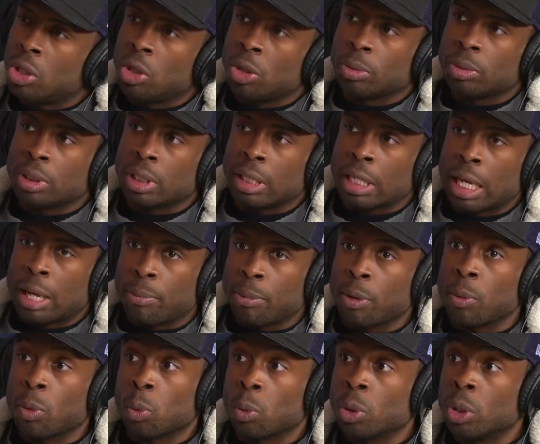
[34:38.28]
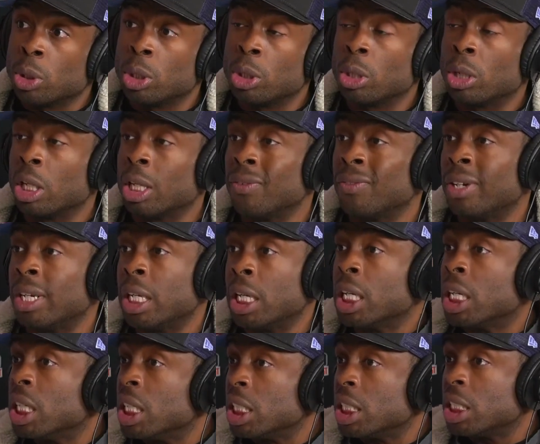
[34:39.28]
What I'm saying? Like people real deal living in
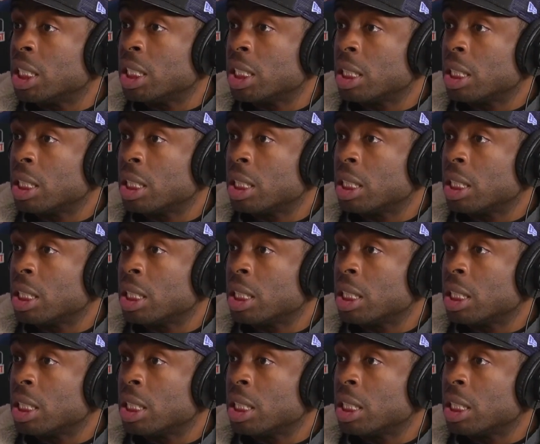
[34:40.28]
huts.